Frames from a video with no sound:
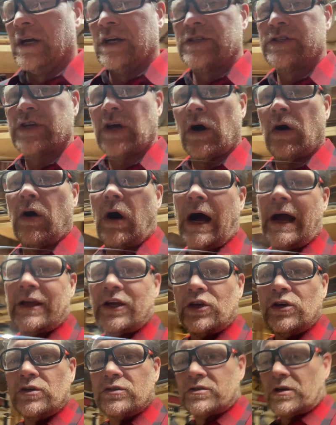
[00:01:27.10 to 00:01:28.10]
So I
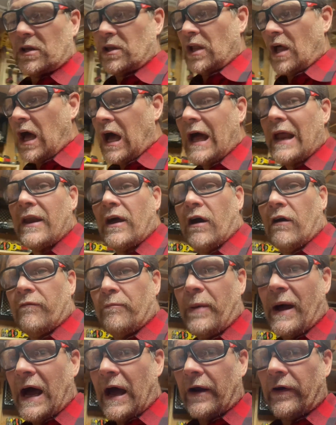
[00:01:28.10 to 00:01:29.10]
use a lot of
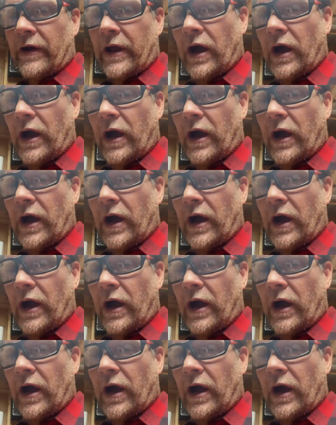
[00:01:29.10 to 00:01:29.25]
battery